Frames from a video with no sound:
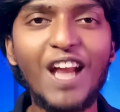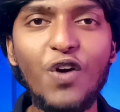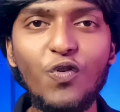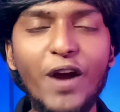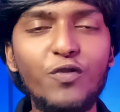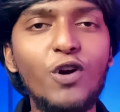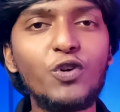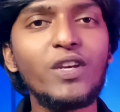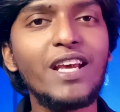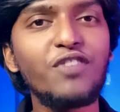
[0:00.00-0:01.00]
Now I
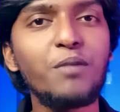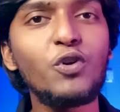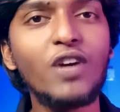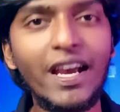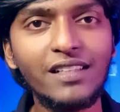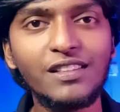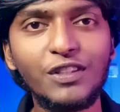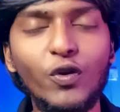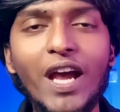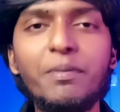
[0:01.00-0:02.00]
want to hear from you
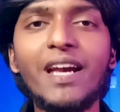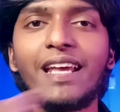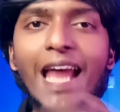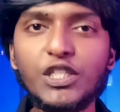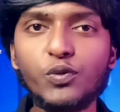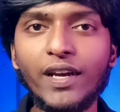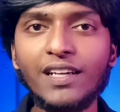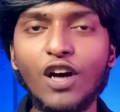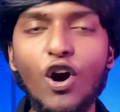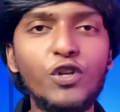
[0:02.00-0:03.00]
guys. You can be a
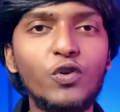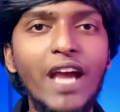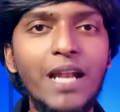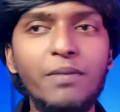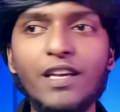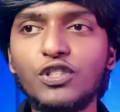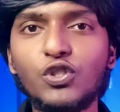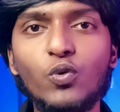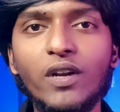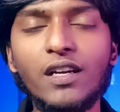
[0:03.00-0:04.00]
graduate or you can be a
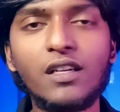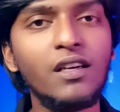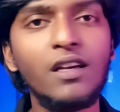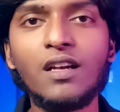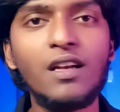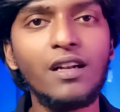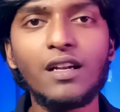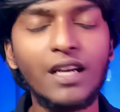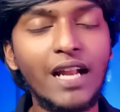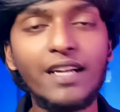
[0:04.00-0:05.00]
student
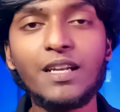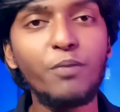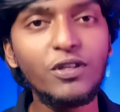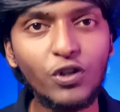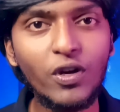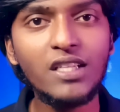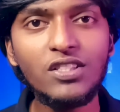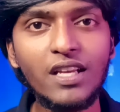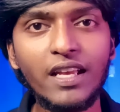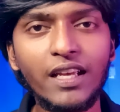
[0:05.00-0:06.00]
currently pursuing your
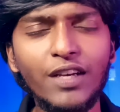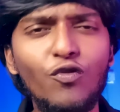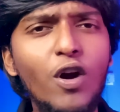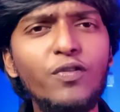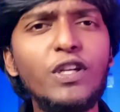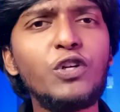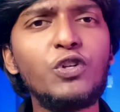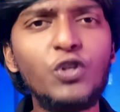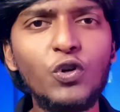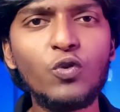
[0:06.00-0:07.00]
engineering. What will you
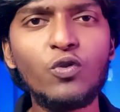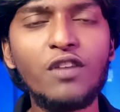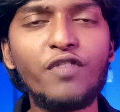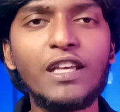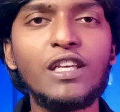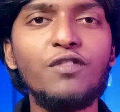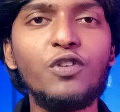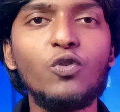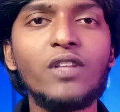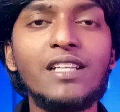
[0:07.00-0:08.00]
do if I
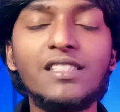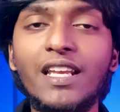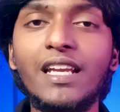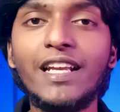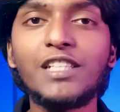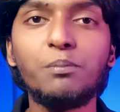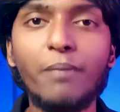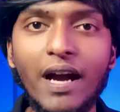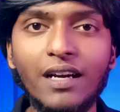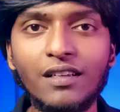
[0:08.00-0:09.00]
give you the engineering days
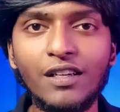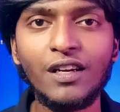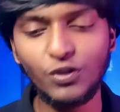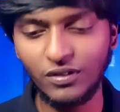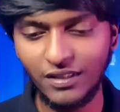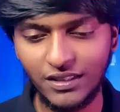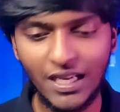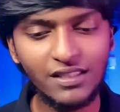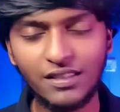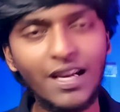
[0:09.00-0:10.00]
back? So
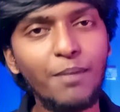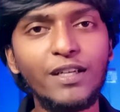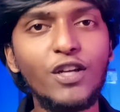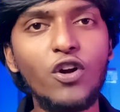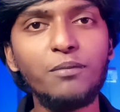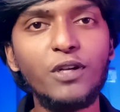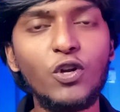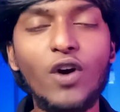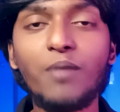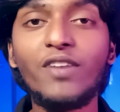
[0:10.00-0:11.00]
just comment down
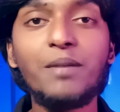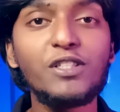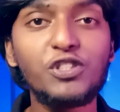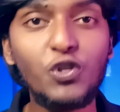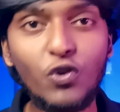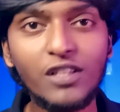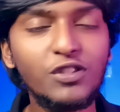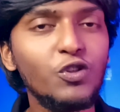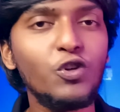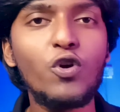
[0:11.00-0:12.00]
below. I'm very much
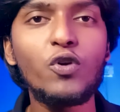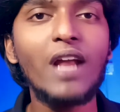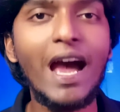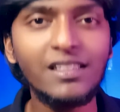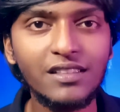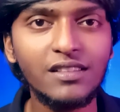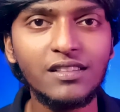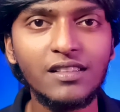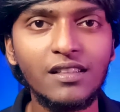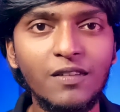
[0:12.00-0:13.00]
curious to know your
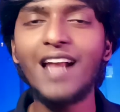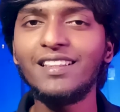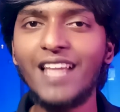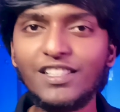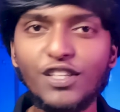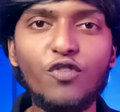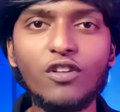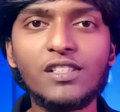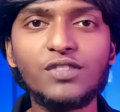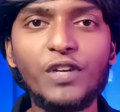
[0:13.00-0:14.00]
answers. And that's it
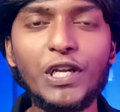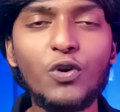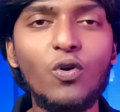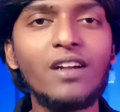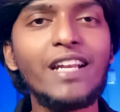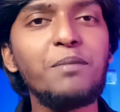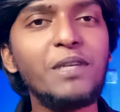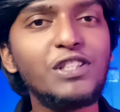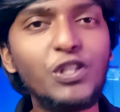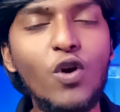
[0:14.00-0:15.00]
for this video. Let
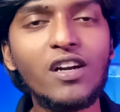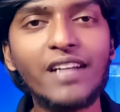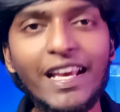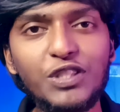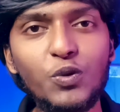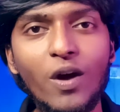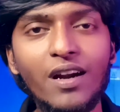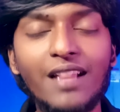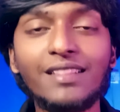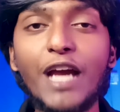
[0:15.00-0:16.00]
me see you on the next
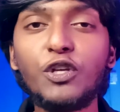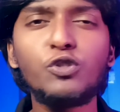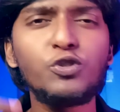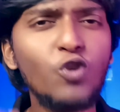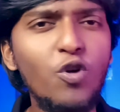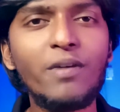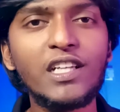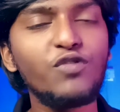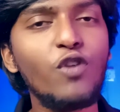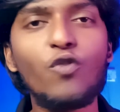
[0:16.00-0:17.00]
one, and thank you so
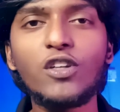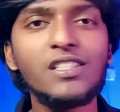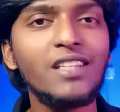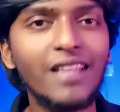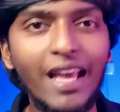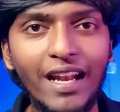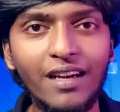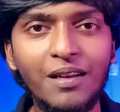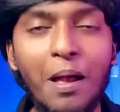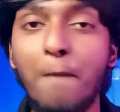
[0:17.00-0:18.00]
much for watching till the
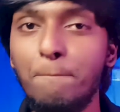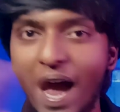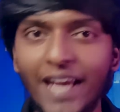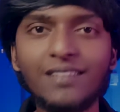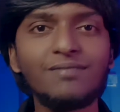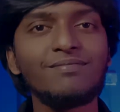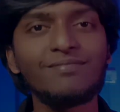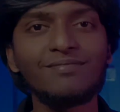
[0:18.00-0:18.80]
end. Bye.